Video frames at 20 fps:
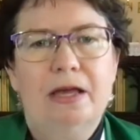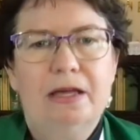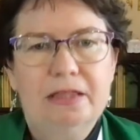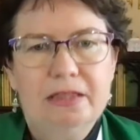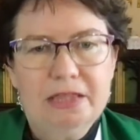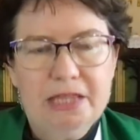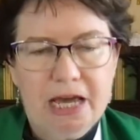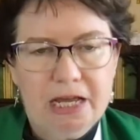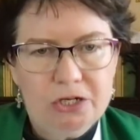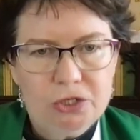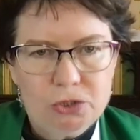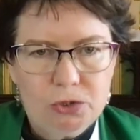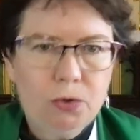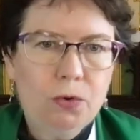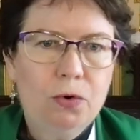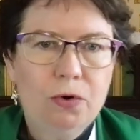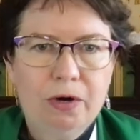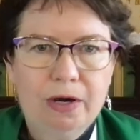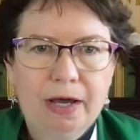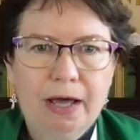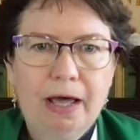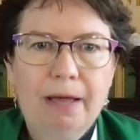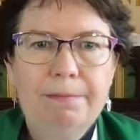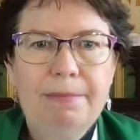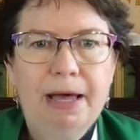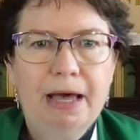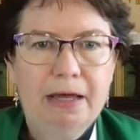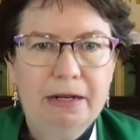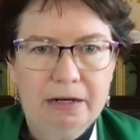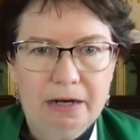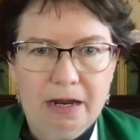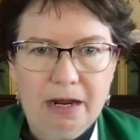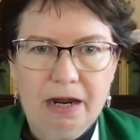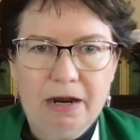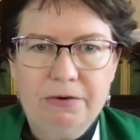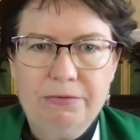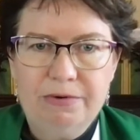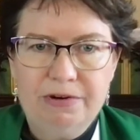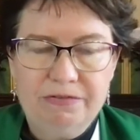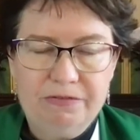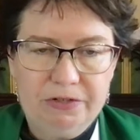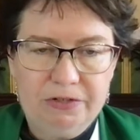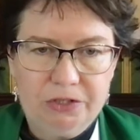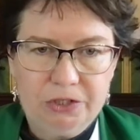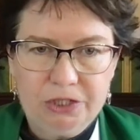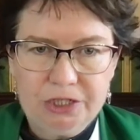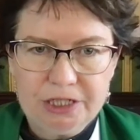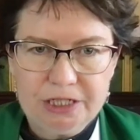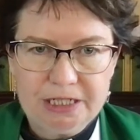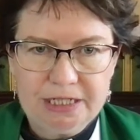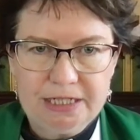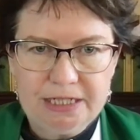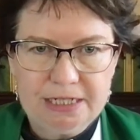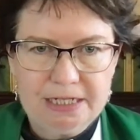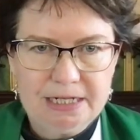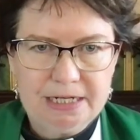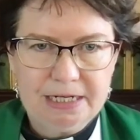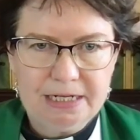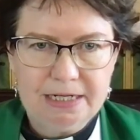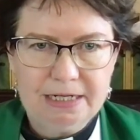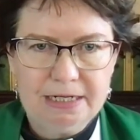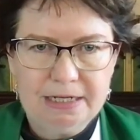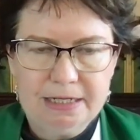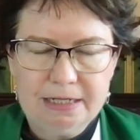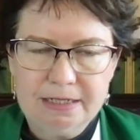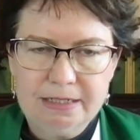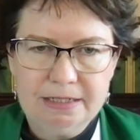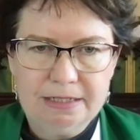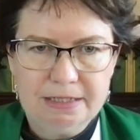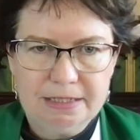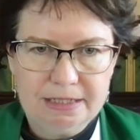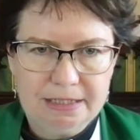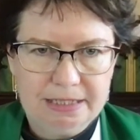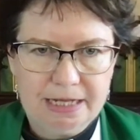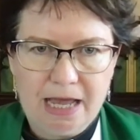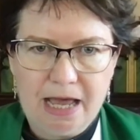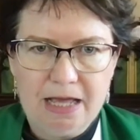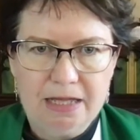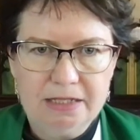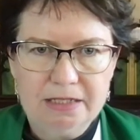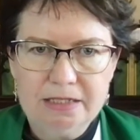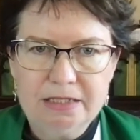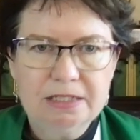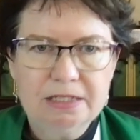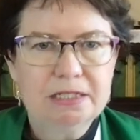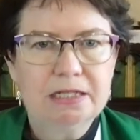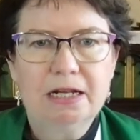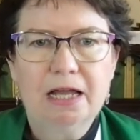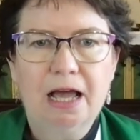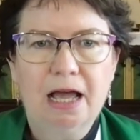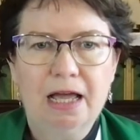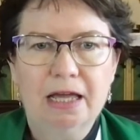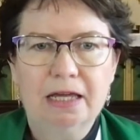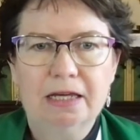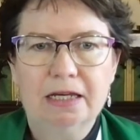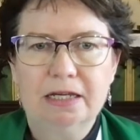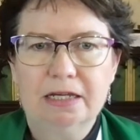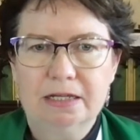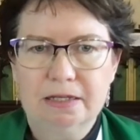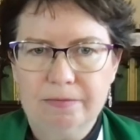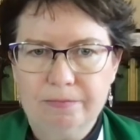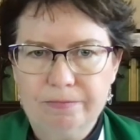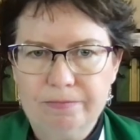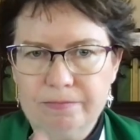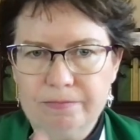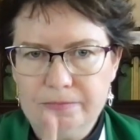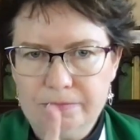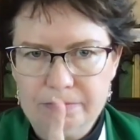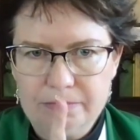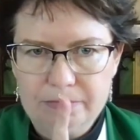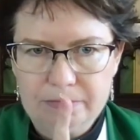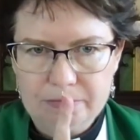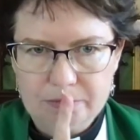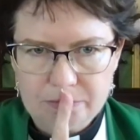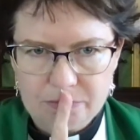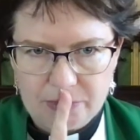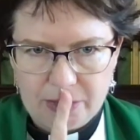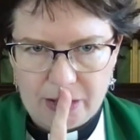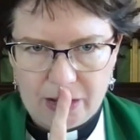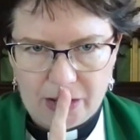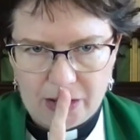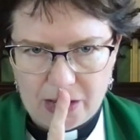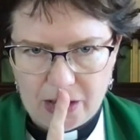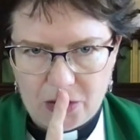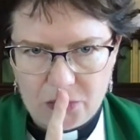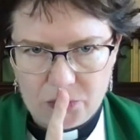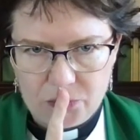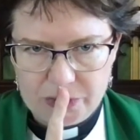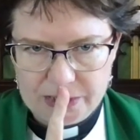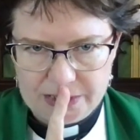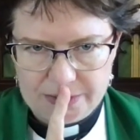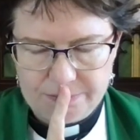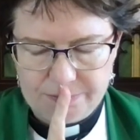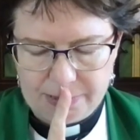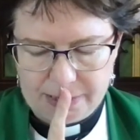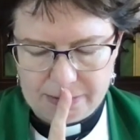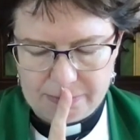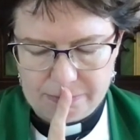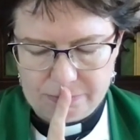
that talk about a revolution sounds like a whisper.